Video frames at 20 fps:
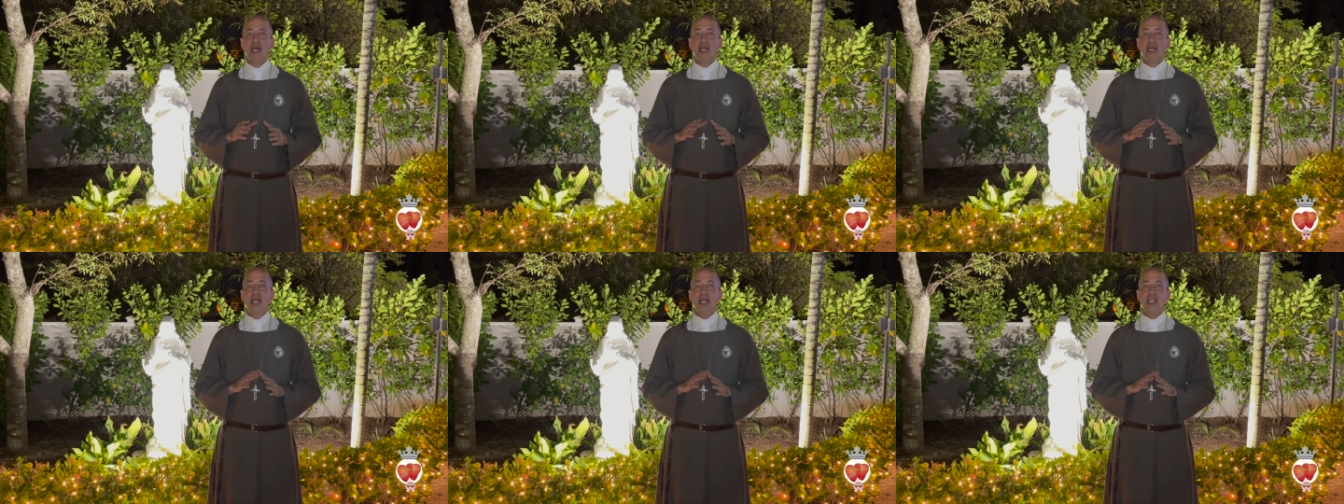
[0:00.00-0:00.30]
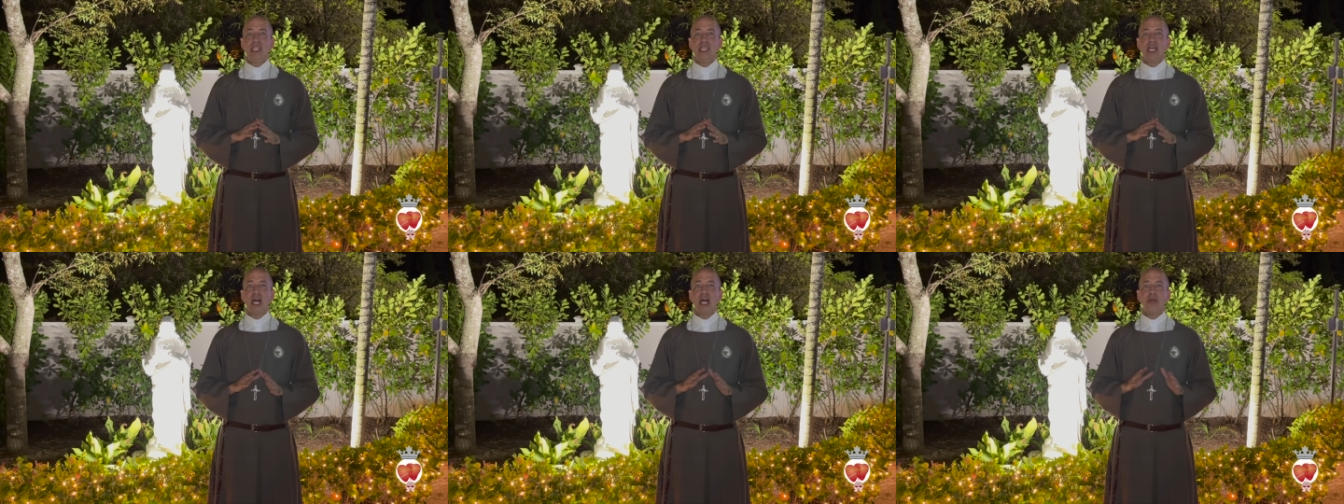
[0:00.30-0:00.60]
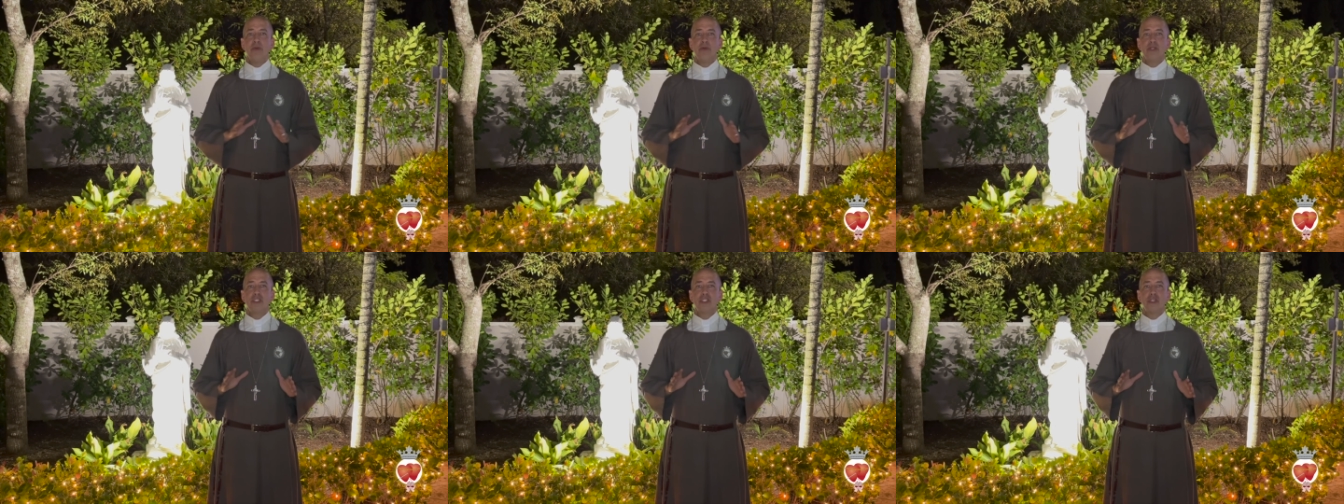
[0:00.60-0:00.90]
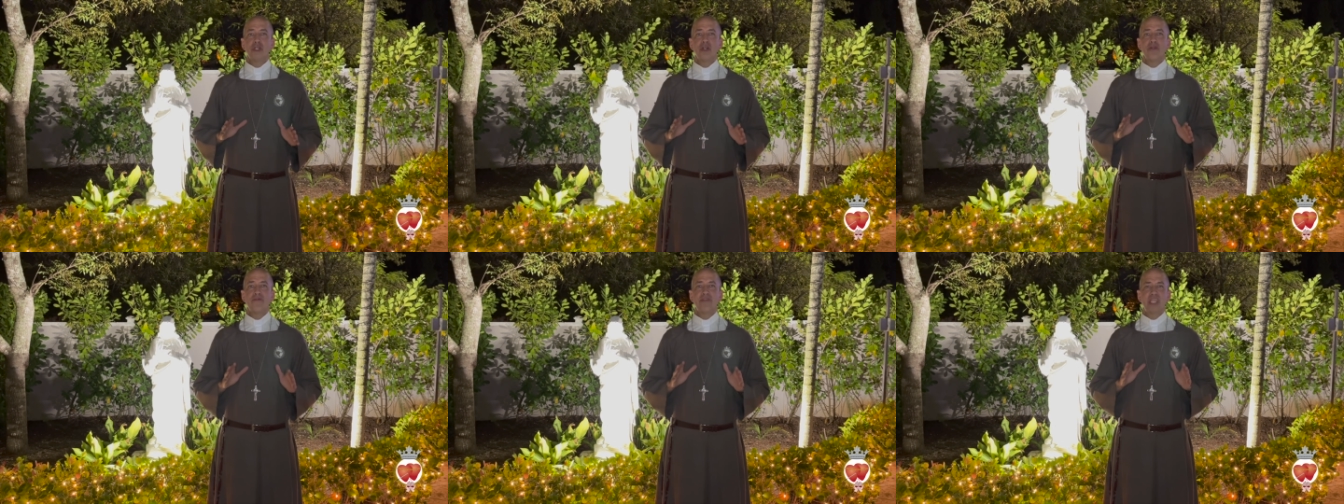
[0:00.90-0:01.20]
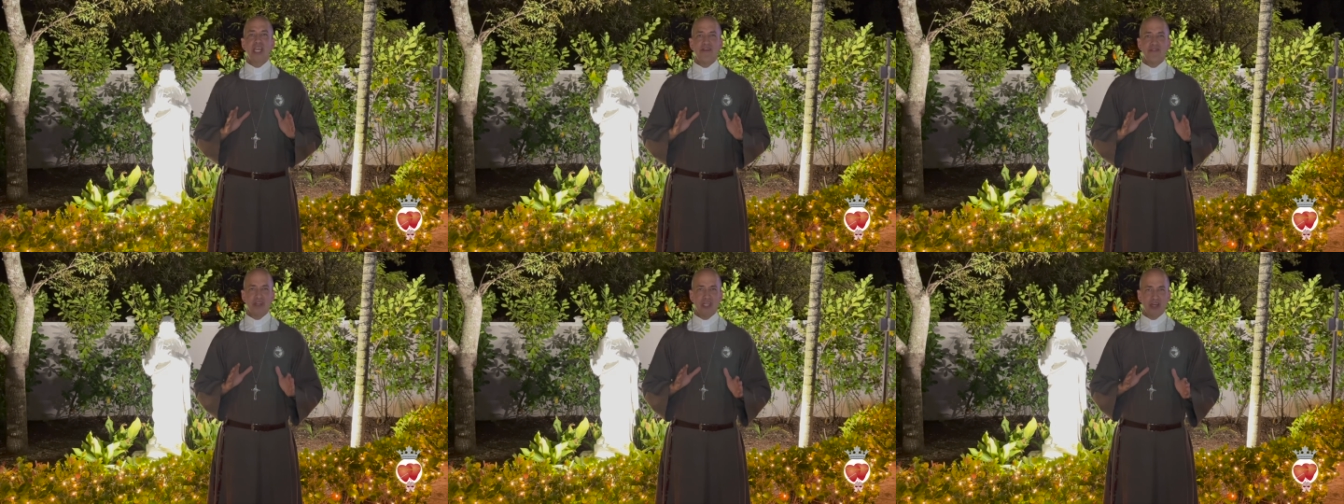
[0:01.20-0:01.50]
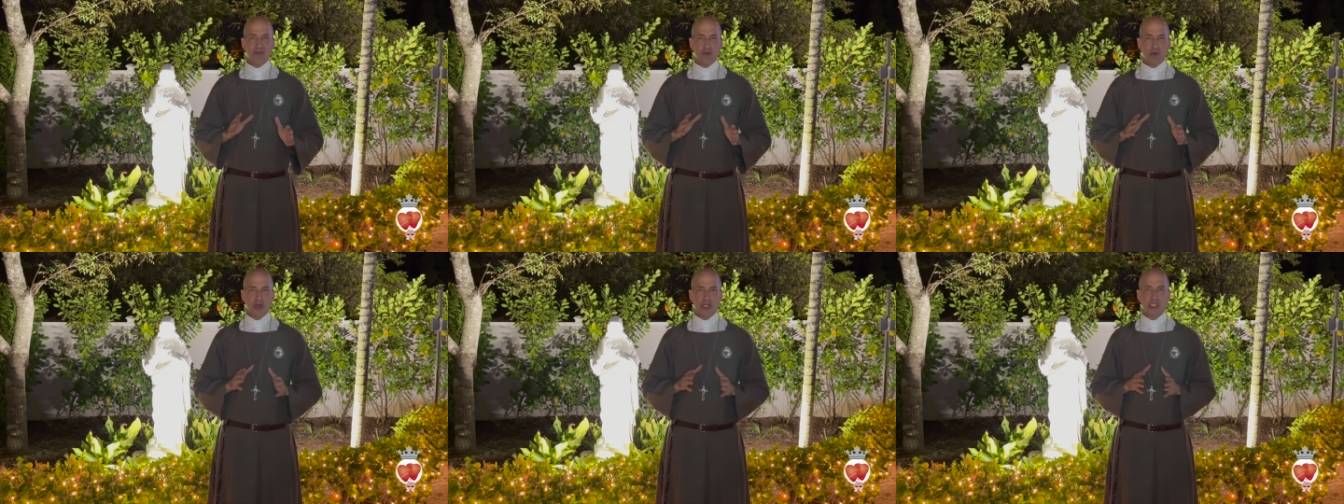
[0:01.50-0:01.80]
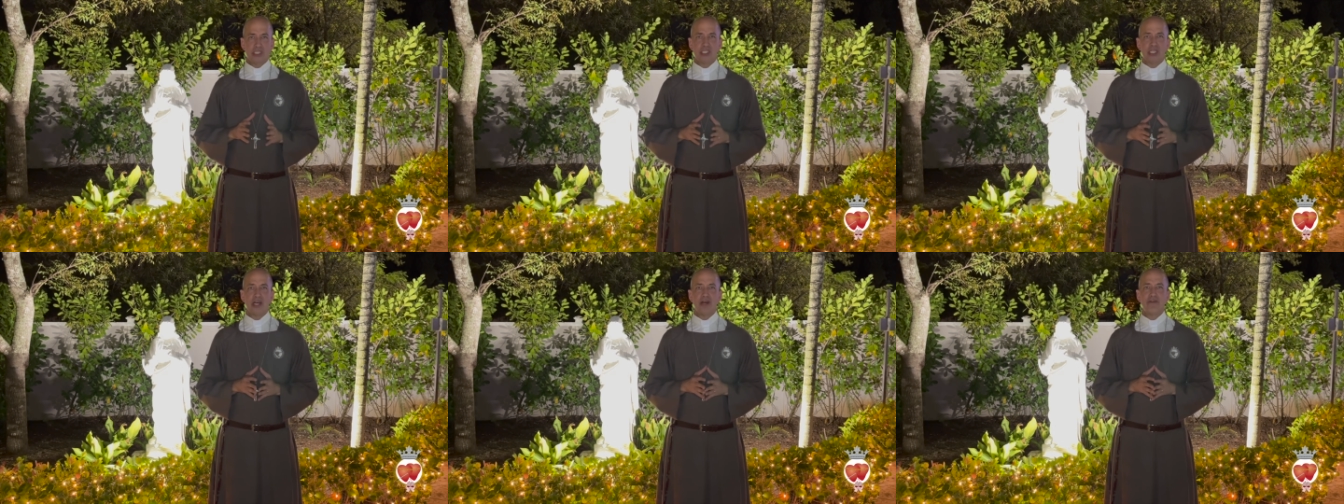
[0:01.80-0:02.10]
in the unreserved giving of
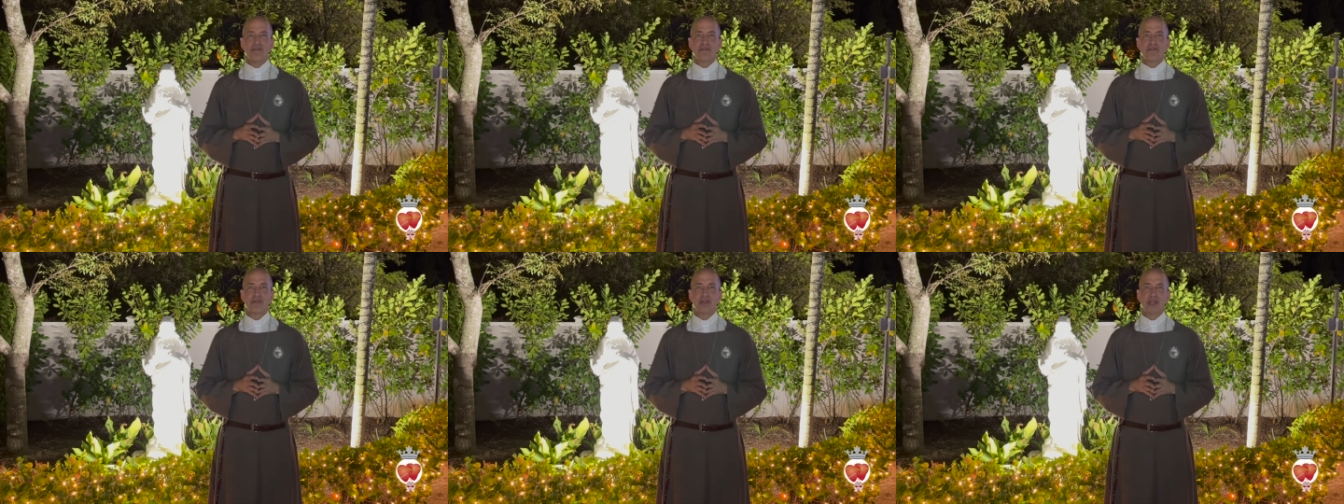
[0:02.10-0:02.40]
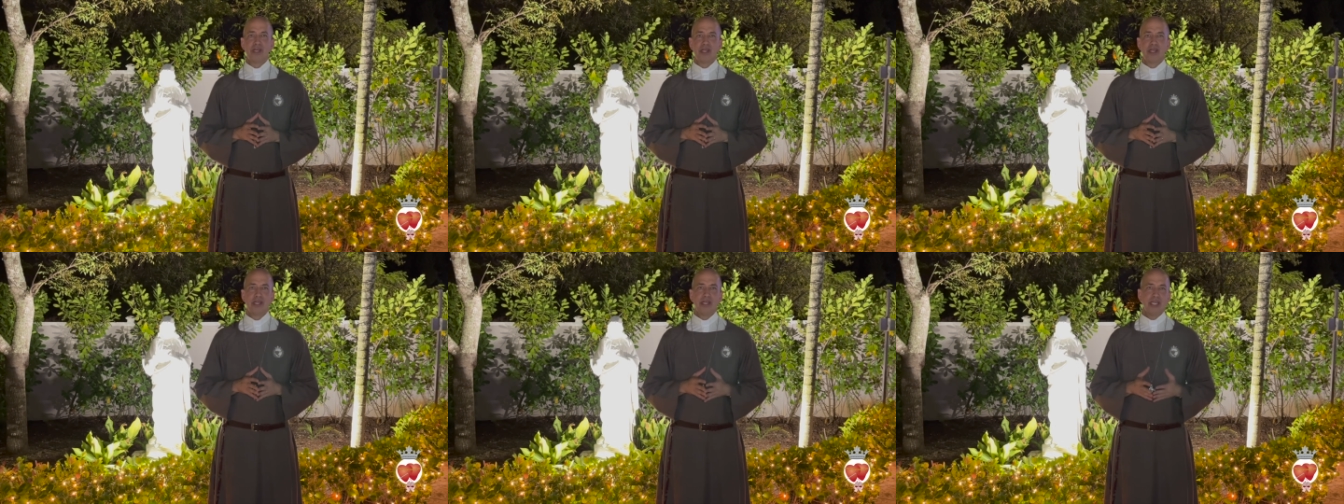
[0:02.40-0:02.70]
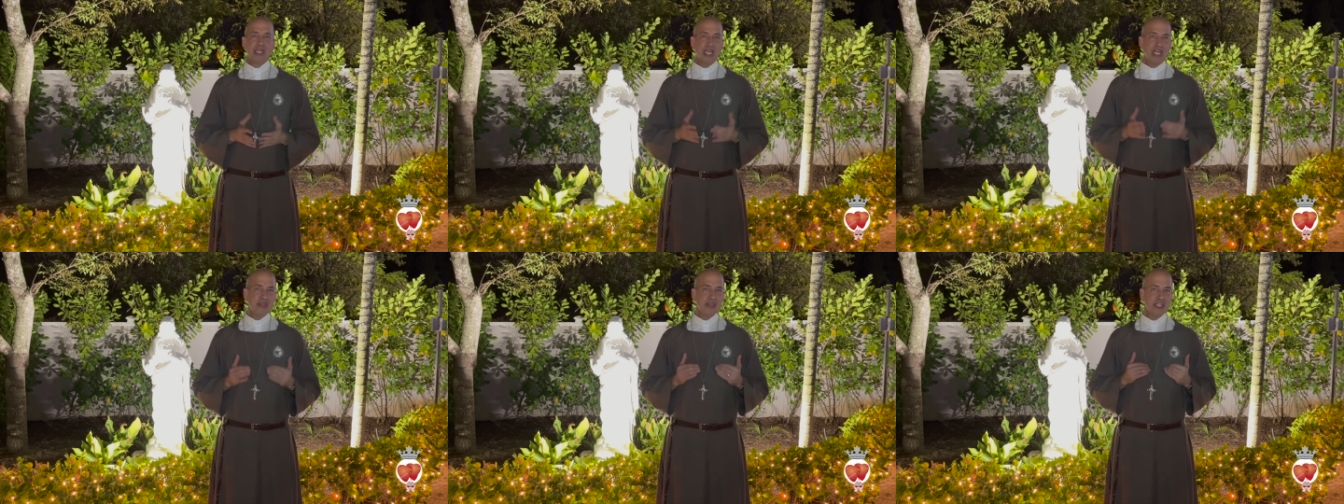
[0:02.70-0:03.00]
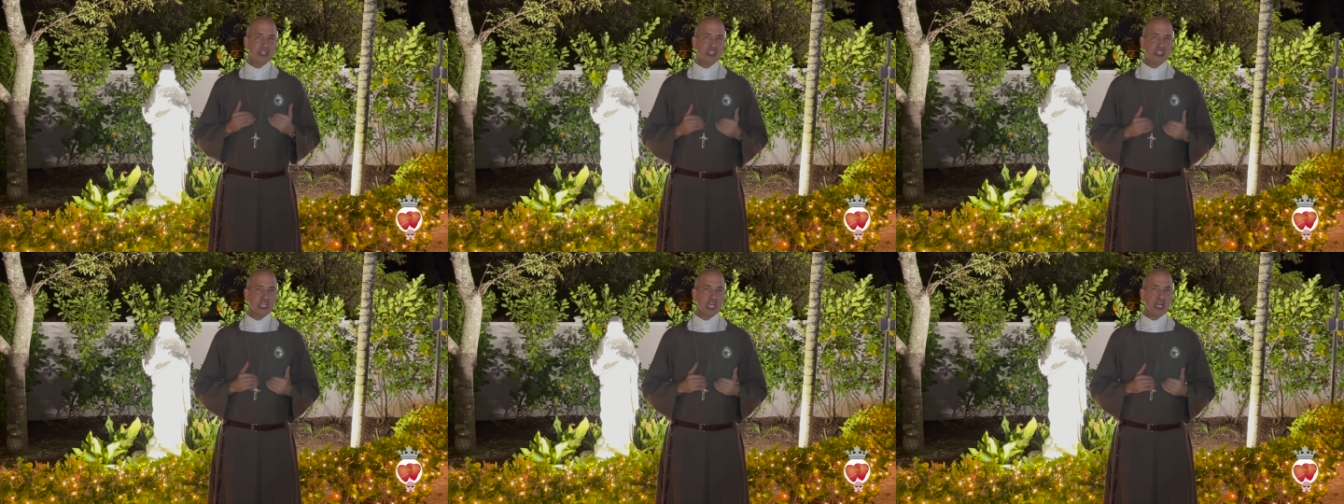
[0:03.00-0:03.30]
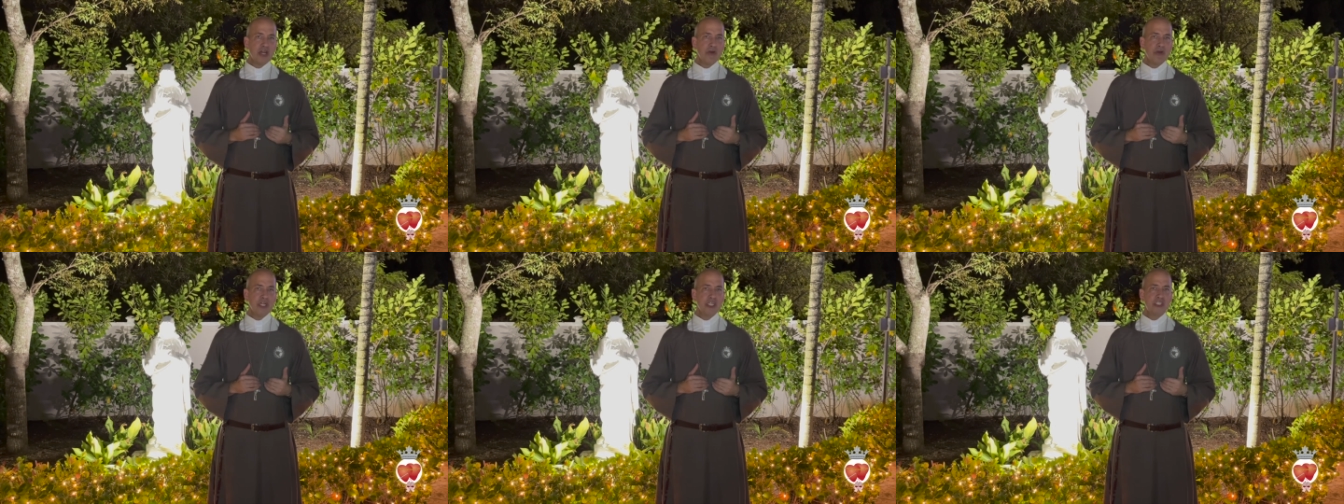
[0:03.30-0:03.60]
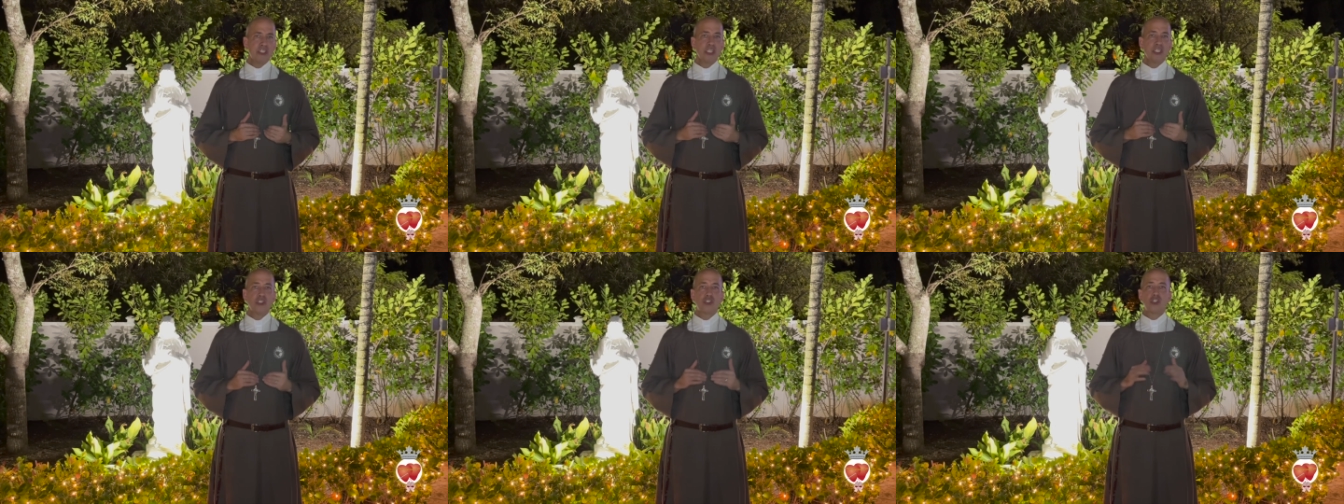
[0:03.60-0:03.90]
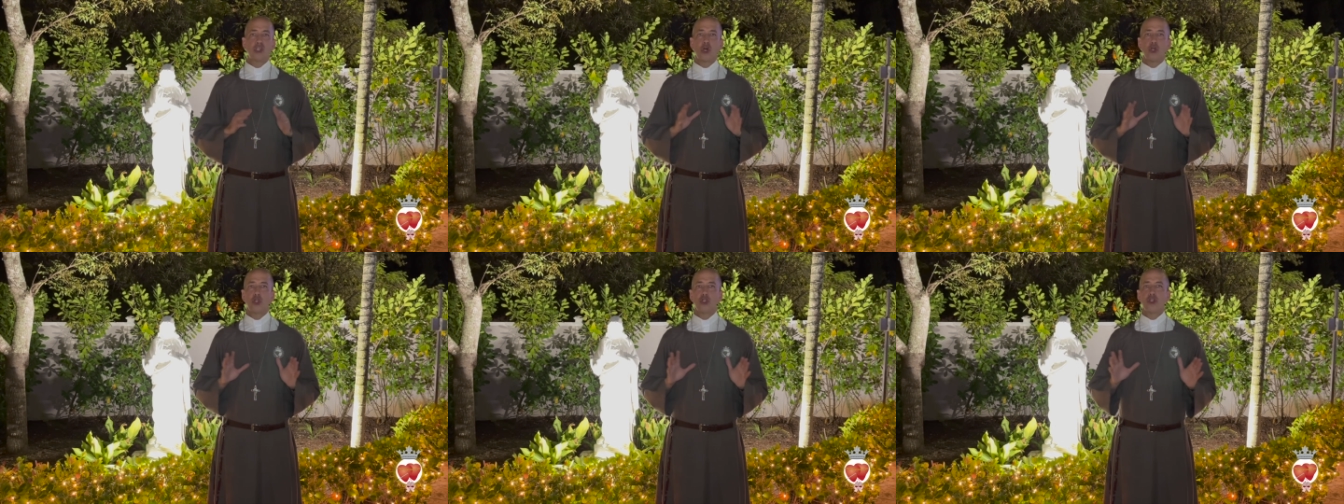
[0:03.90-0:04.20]
oneself, in the generous and total